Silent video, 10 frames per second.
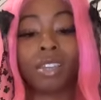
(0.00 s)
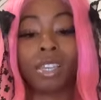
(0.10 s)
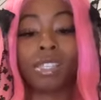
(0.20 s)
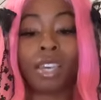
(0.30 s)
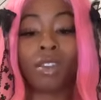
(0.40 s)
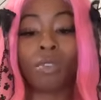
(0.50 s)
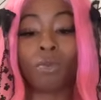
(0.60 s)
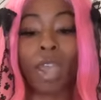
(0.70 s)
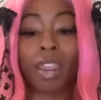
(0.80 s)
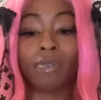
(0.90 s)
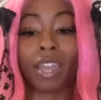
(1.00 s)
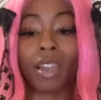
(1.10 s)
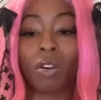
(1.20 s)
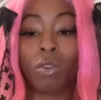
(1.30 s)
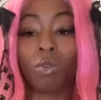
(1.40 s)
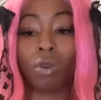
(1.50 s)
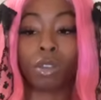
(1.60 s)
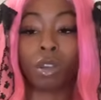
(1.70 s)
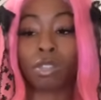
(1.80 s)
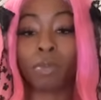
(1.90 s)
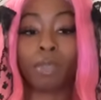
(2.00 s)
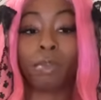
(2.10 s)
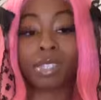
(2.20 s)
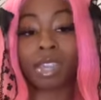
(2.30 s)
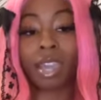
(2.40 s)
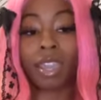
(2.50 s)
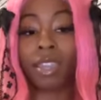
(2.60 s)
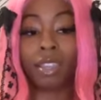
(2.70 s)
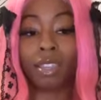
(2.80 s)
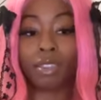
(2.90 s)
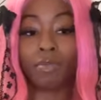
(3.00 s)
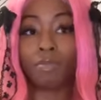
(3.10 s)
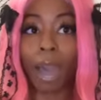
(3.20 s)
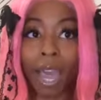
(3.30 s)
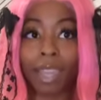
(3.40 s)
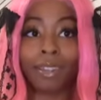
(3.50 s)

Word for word: it's not a way of like oh don't talk to much but it's like mine